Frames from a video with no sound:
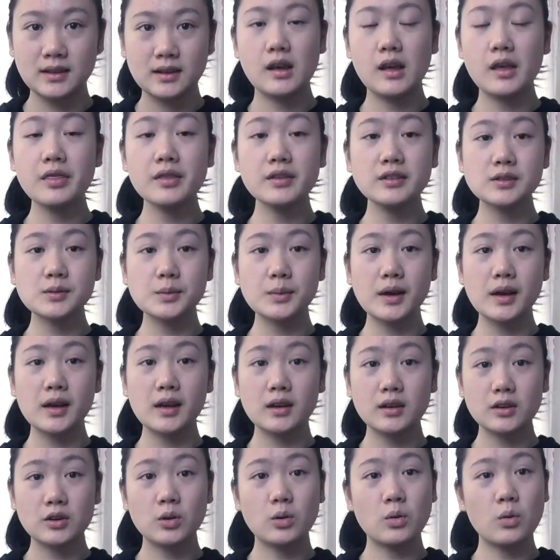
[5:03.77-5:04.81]
In this
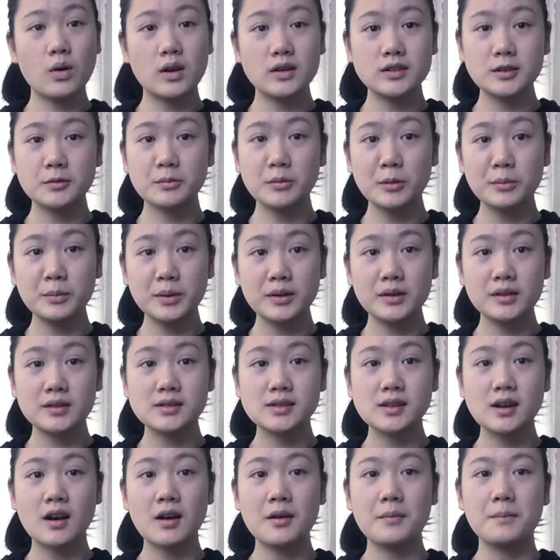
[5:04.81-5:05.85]
way, quantum
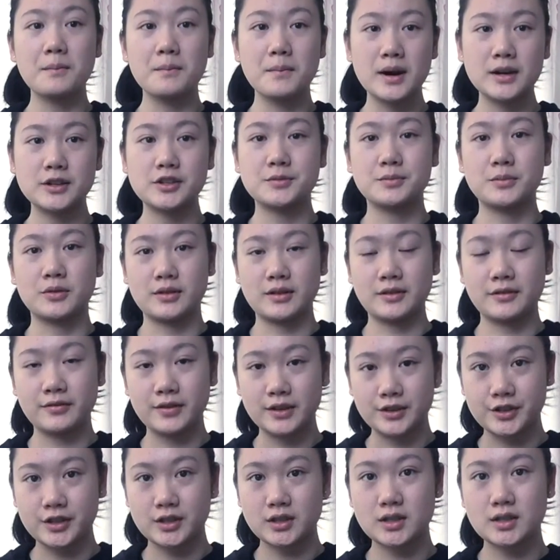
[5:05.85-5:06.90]
computers are much more
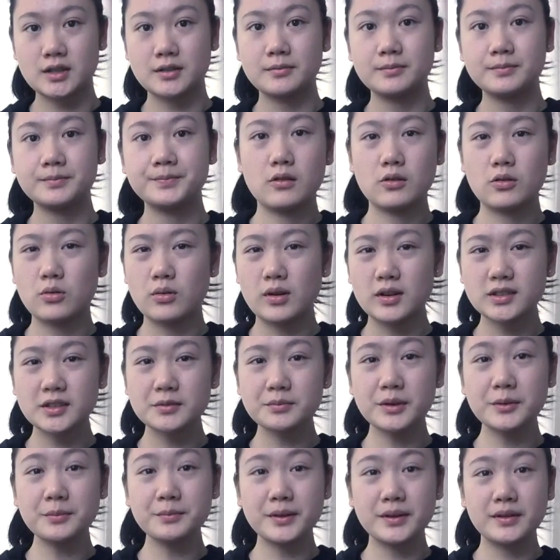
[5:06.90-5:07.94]
efficient. Quantum
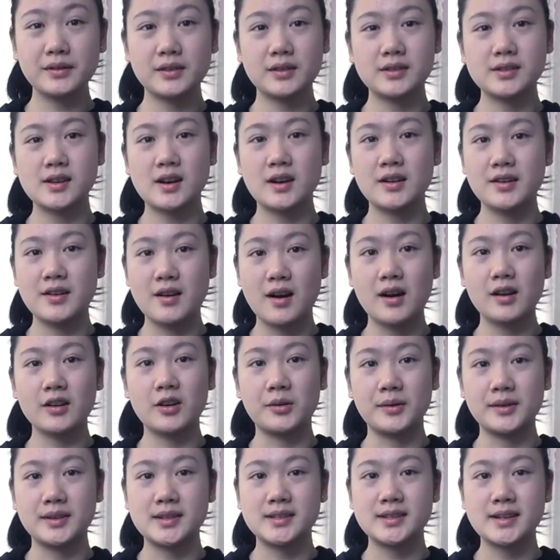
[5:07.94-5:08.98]
computers are not
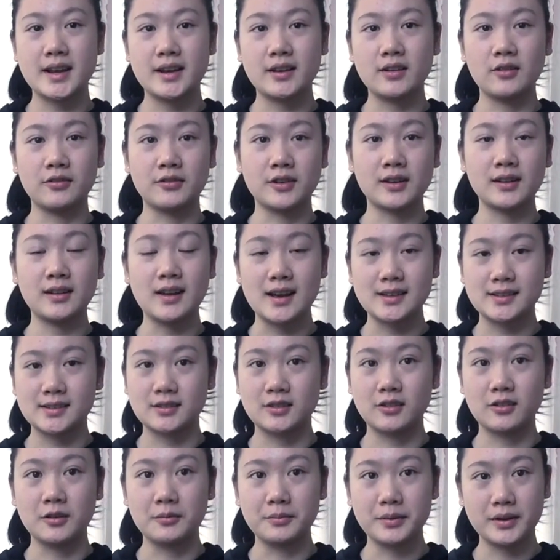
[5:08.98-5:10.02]
going to take over
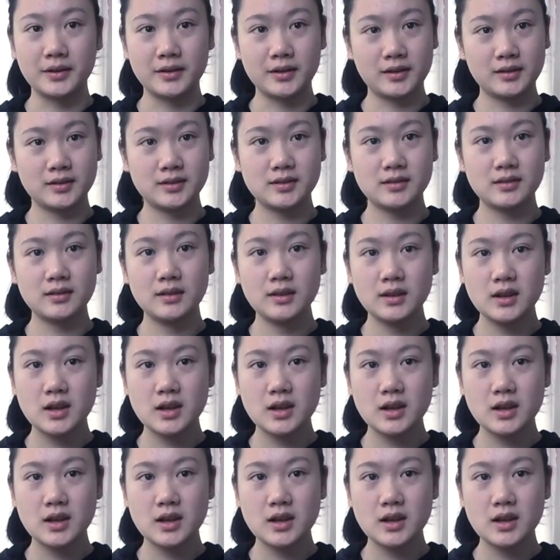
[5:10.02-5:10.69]
classical computers.